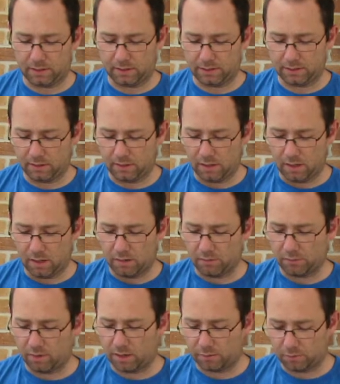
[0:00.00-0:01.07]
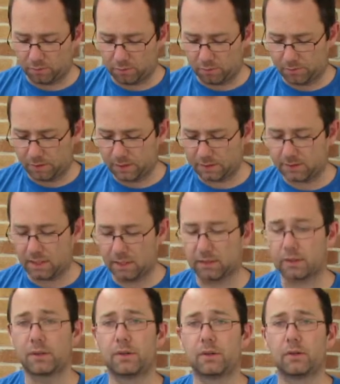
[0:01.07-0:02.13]
as rather warm, but it's starting
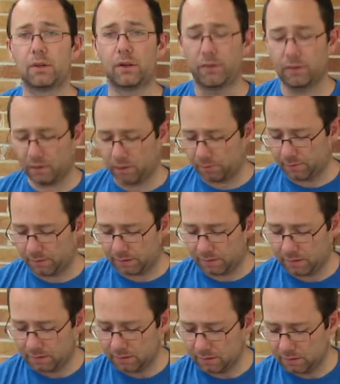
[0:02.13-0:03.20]
to cool off a little bit now.